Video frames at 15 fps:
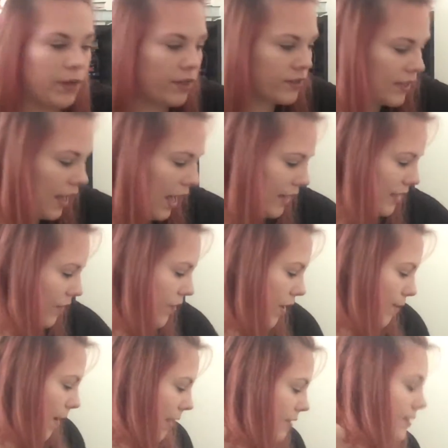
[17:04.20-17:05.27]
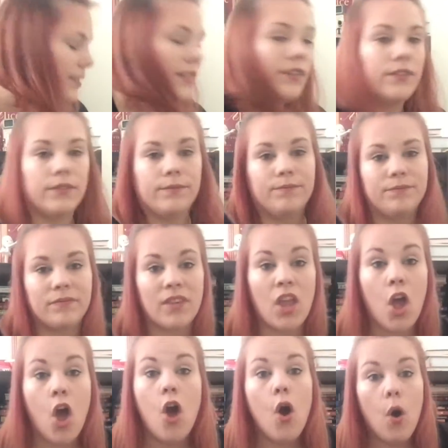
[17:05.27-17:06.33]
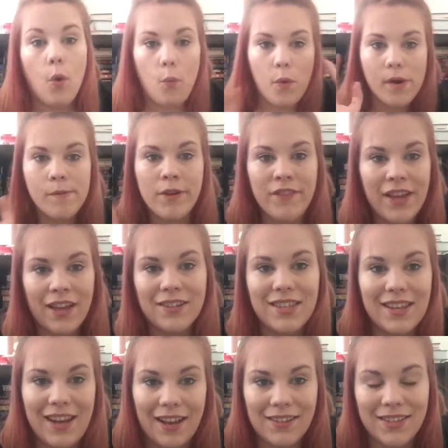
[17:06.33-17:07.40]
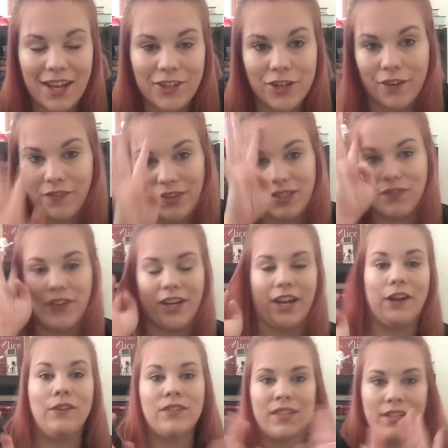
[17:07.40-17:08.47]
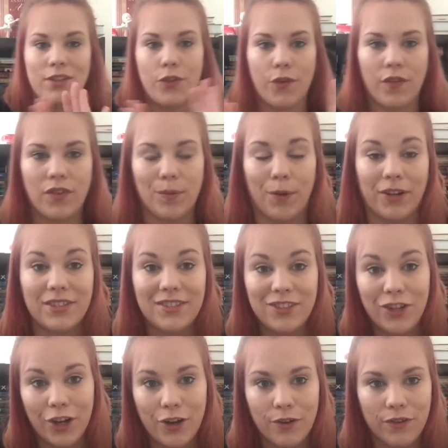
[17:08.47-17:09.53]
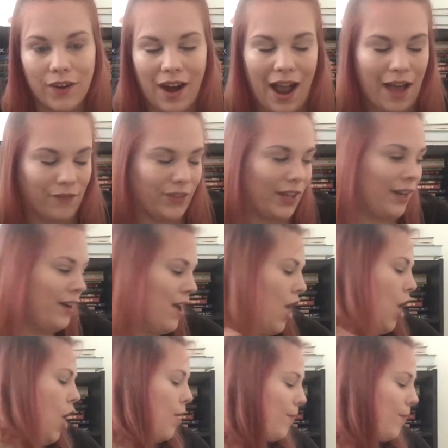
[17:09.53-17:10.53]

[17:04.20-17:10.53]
Books, a definite must. We're moving on to the next section of this video, since Thrifty Books took forever.